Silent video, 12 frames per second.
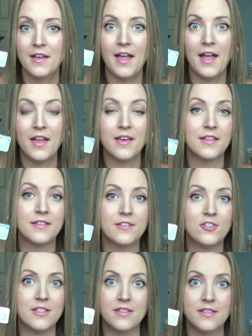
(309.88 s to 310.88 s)
and it's
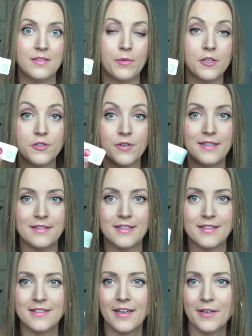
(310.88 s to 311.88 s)
just as moisturizing
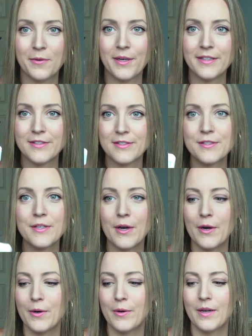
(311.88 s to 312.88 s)
as the other one.
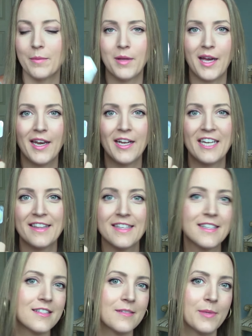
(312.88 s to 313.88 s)
So I'm glad I got
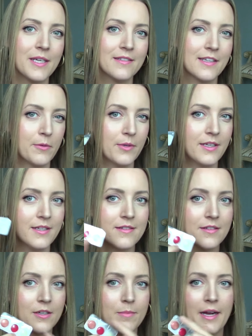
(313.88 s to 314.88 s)
this because I would
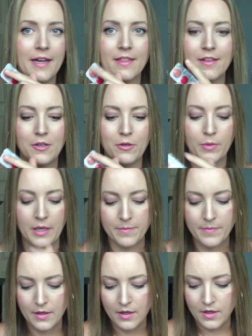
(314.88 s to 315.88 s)
consider buying the nude one.
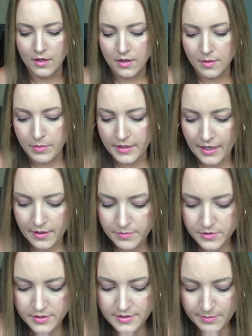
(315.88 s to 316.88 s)
But yeah,
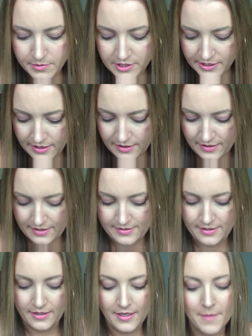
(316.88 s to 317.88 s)
just double checking that that's
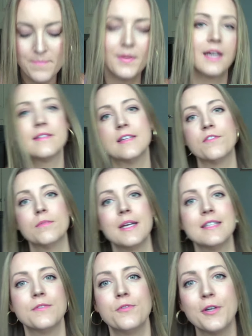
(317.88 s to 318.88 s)
it. Yep, that's it for
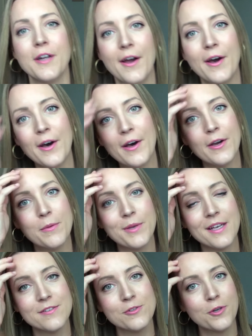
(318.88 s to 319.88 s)
my Sephora haul. I hope you
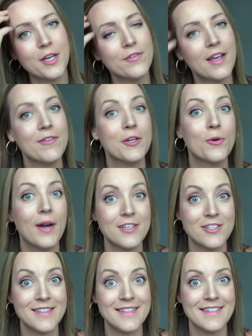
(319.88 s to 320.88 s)
guys enjoy. If you have any
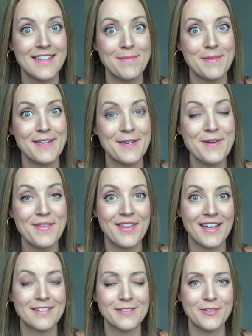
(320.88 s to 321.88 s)
questions, let me know, and
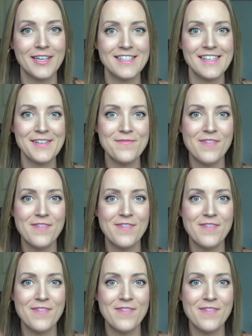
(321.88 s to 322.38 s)
thanks for watching.